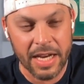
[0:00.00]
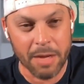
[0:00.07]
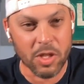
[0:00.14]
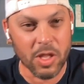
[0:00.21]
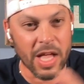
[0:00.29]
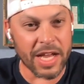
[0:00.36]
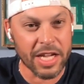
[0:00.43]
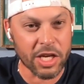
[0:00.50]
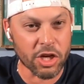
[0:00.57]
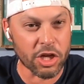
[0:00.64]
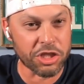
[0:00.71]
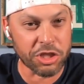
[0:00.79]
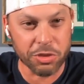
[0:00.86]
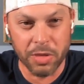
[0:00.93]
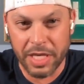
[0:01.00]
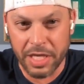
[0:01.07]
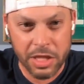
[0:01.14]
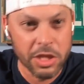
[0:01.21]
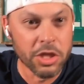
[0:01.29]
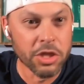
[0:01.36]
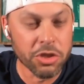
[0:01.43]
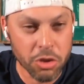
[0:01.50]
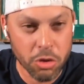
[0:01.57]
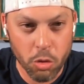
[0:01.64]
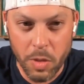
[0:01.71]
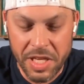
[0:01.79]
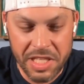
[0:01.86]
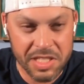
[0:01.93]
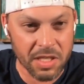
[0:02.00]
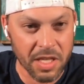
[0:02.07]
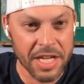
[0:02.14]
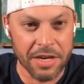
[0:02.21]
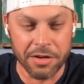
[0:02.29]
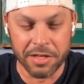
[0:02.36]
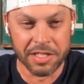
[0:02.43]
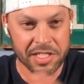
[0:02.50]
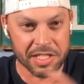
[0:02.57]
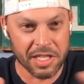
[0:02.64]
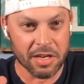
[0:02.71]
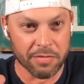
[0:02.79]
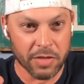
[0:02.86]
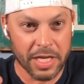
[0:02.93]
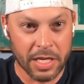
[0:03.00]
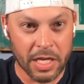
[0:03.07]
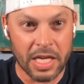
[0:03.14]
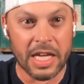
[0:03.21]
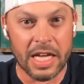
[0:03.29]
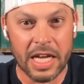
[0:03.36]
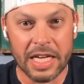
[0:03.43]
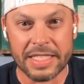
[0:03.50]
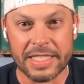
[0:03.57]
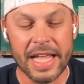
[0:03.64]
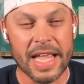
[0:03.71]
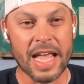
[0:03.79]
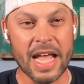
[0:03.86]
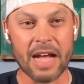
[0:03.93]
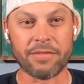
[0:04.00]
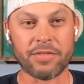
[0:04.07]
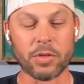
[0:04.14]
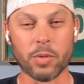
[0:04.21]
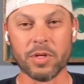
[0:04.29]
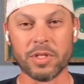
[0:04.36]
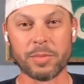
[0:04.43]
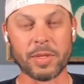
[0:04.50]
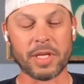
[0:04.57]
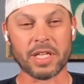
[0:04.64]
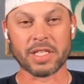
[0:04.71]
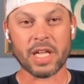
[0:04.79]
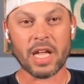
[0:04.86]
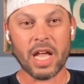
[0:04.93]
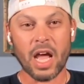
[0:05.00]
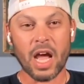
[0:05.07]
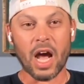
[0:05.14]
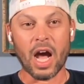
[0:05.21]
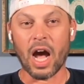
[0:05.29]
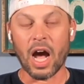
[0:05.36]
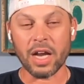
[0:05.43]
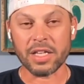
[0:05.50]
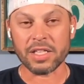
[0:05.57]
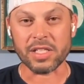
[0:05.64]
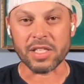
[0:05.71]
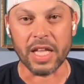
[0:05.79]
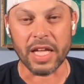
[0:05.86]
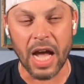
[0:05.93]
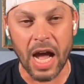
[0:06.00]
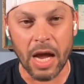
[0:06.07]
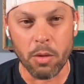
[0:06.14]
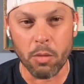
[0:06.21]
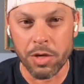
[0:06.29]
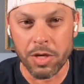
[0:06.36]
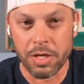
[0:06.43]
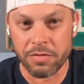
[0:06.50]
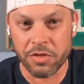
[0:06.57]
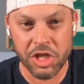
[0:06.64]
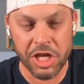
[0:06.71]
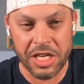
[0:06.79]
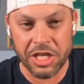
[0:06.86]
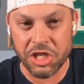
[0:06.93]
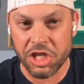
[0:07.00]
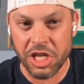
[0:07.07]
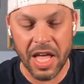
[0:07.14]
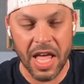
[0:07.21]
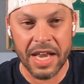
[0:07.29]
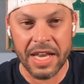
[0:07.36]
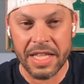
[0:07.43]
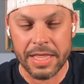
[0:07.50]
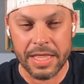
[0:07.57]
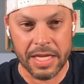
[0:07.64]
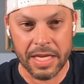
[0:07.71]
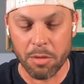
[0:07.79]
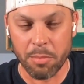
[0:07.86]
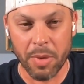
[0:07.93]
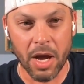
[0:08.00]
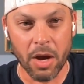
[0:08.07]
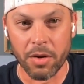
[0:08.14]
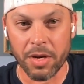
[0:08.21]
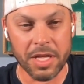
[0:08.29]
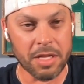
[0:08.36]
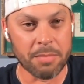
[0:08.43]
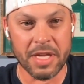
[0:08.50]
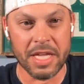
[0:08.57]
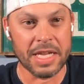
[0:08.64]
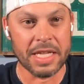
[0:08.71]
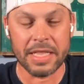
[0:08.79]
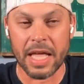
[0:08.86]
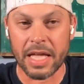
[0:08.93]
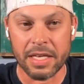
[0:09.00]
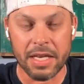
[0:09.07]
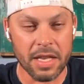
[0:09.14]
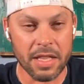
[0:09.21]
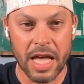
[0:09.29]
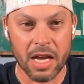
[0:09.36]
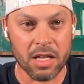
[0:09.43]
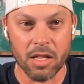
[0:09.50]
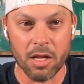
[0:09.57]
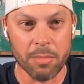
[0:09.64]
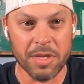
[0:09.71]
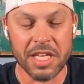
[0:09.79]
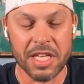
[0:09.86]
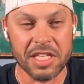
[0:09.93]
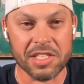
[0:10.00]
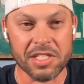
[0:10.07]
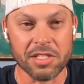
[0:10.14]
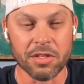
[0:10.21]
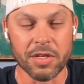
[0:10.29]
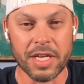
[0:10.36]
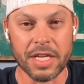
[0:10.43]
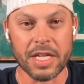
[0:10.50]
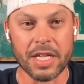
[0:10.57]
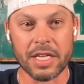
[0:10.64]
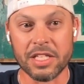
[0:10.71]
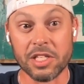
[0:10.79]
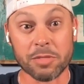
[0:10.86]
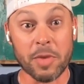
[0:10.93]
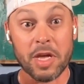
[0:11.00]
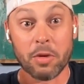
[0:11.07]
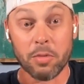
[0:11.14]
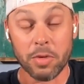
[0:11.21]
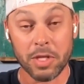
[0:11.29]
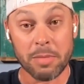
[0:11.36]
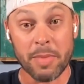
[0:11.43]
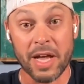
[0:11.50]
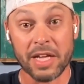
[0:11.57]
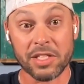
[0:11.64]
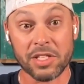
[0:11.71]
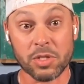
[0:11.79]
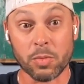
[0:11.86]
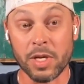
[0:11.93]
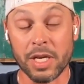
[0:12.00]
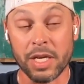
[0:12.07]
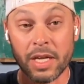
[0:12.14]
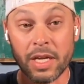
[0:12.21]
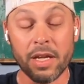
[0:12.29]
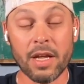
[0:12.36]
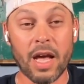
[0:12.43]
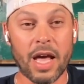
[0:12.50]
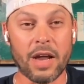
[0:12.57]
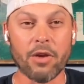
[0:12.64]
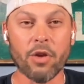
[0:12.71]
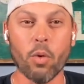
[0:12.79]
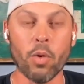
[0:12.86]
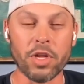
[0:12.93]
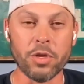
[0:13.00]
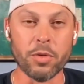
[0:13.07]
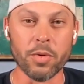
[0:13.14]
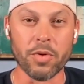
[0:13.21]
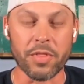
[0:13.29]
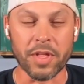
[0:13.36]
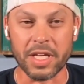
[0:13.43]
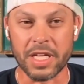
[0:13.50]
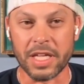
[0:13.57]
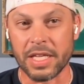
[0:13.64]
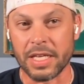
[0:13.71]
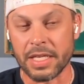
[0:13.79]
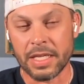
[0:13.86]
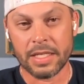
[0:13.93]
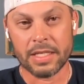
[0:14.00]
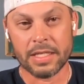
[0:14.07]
and i'm glad i caught you like two weeks later instead of like a day afterwards because honestly like i wouldn't have changed anything about him hitting that that club and that he still hit in he just made a really bad swing I don't know what you were thinking